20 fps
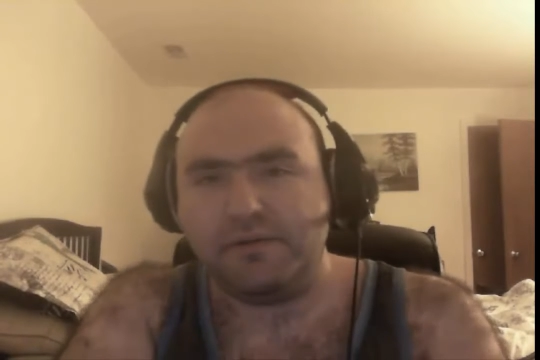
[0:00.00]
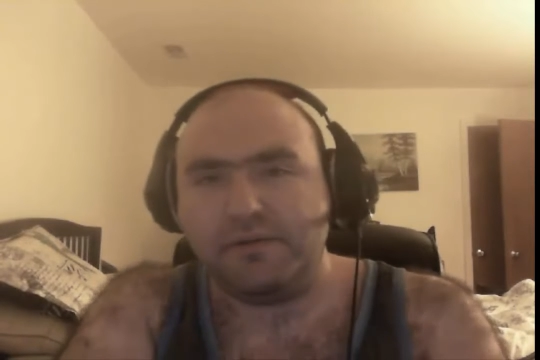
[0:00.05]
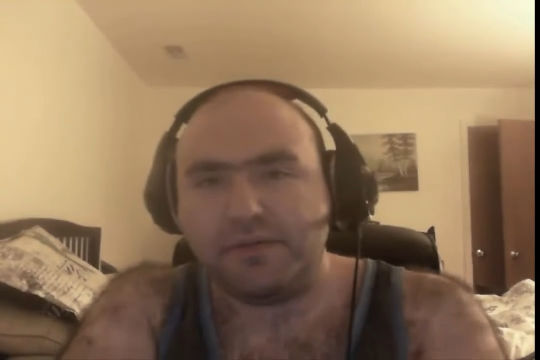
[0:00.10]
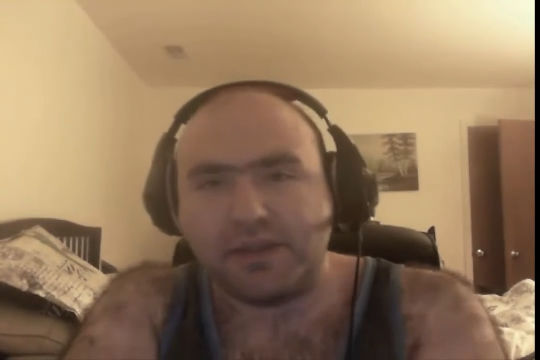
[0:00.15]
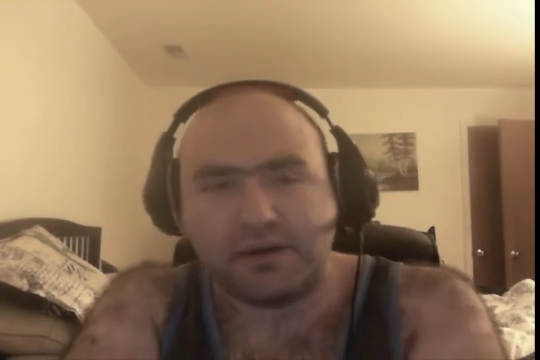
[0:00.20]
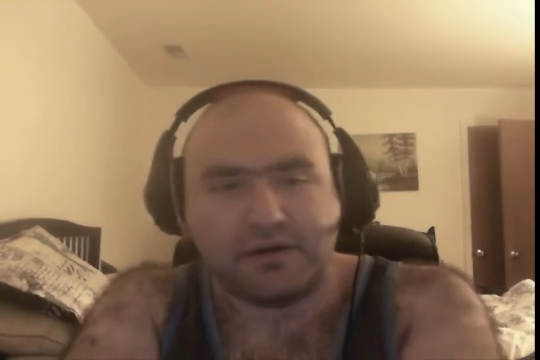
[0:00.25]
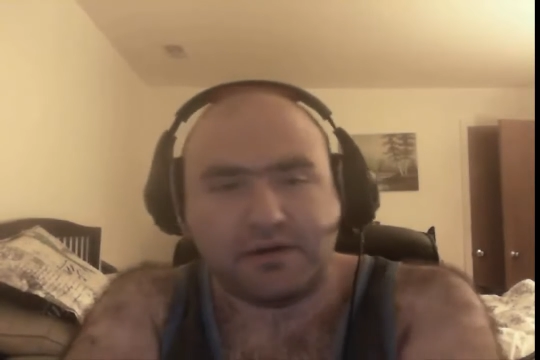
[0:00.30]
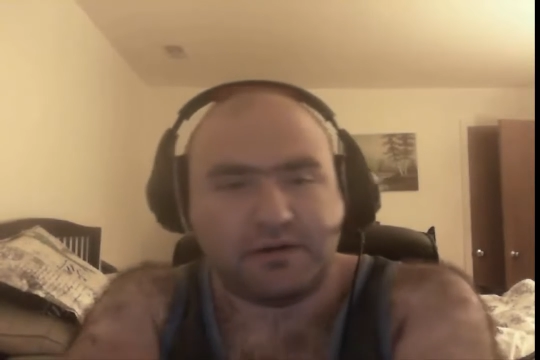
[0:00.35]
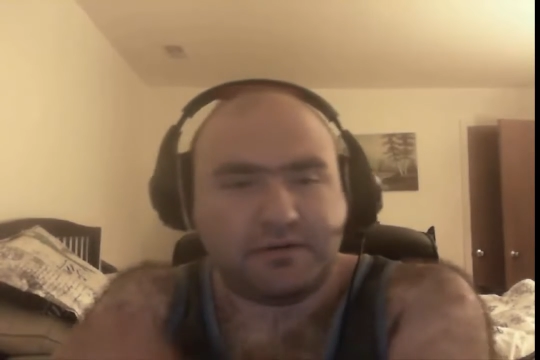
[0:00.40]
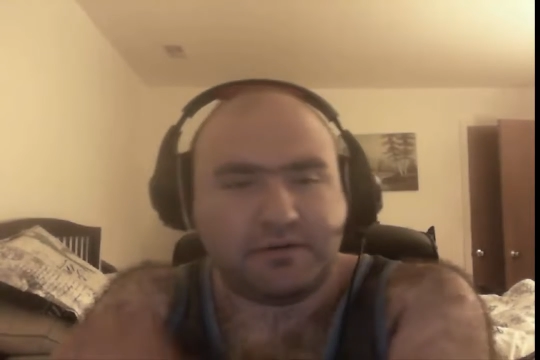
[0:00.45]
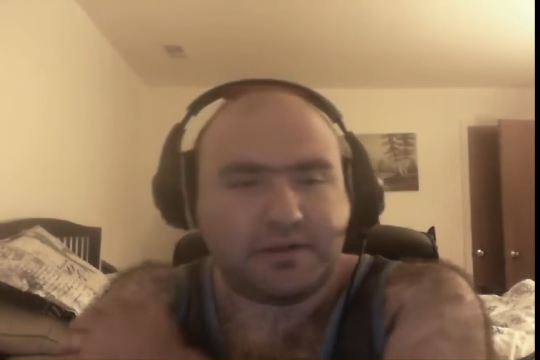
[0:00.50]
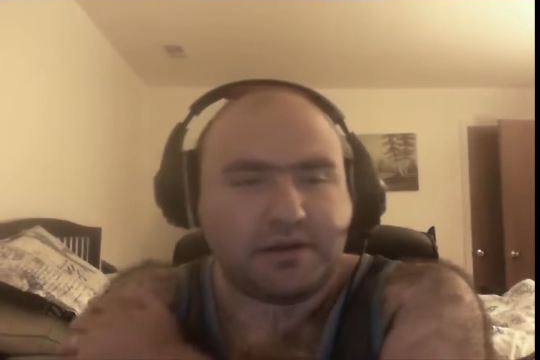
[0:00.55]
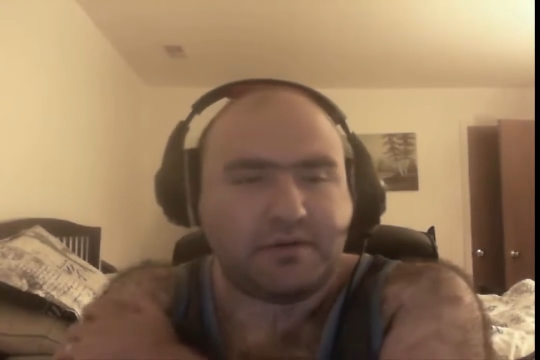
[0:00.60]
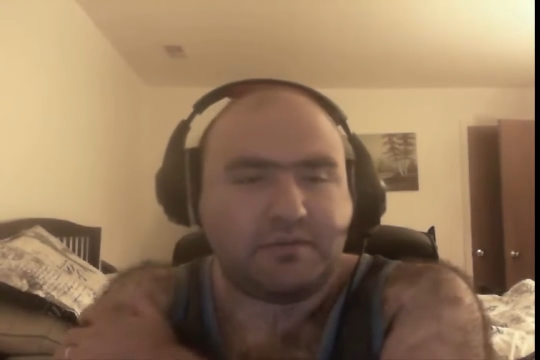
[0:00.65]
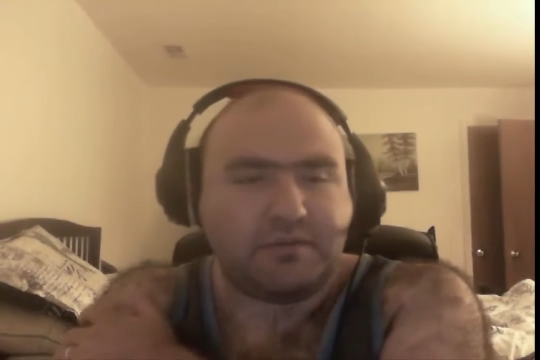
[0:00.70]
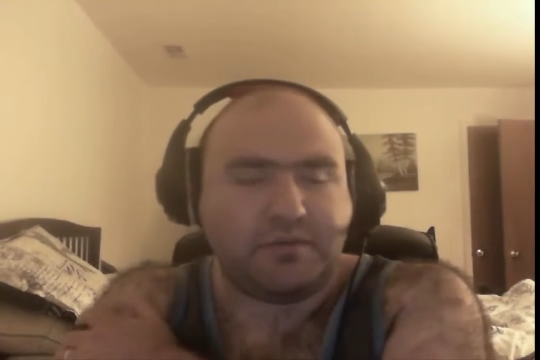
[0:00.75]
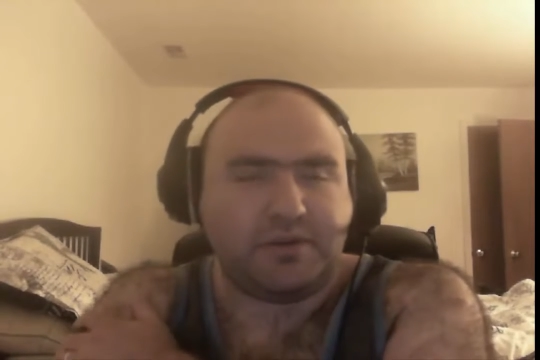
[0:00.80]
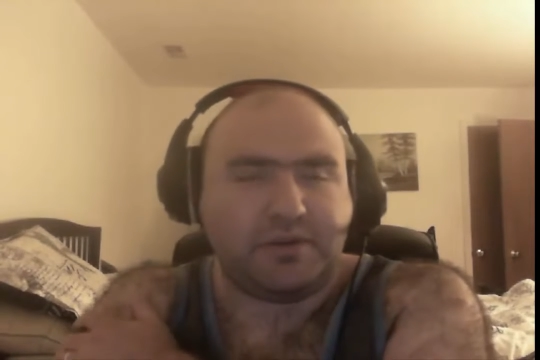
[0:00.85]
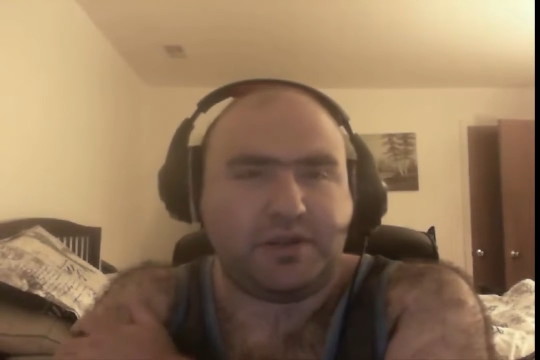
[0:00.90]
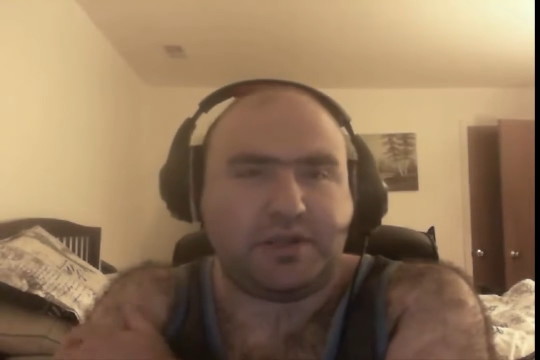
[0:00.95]
they're
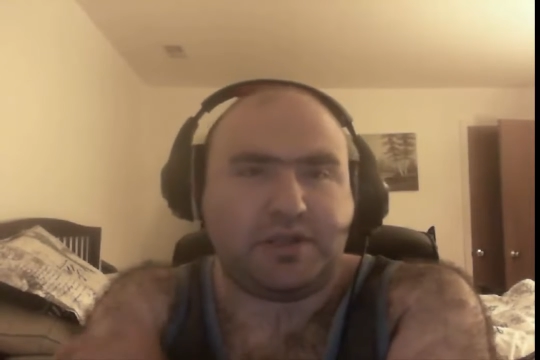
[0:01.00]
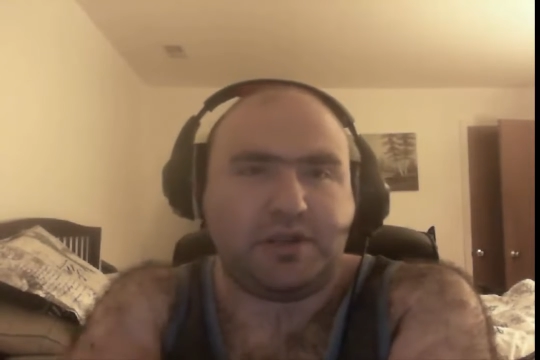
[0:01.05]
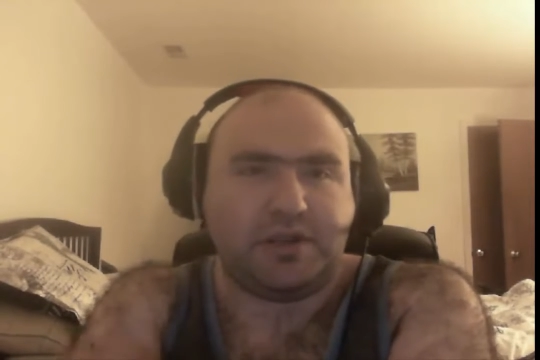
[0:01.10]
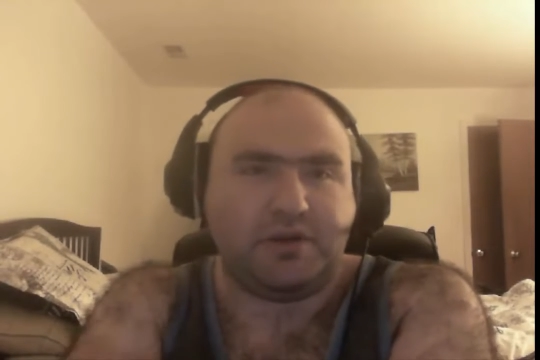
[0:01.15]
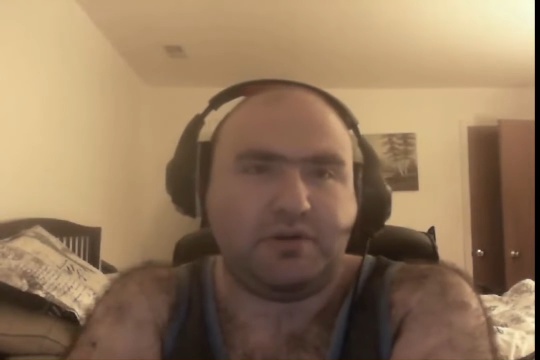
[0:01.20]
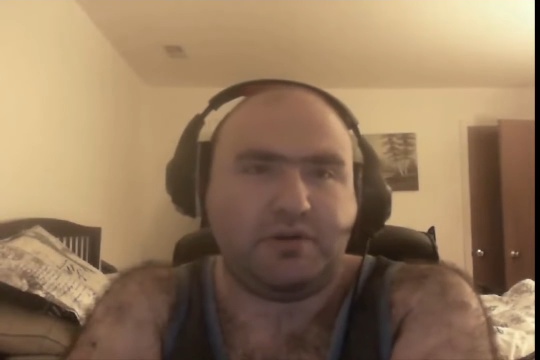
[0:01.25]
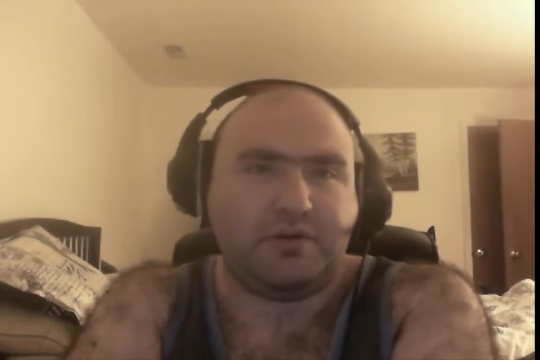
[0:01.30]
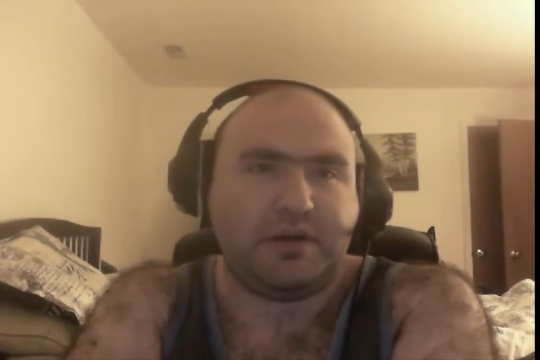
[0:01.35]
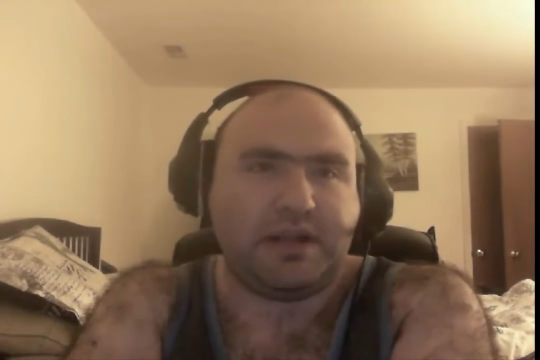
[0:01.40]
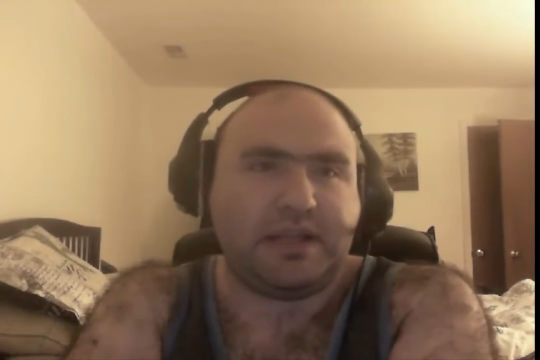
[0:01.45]
really cute,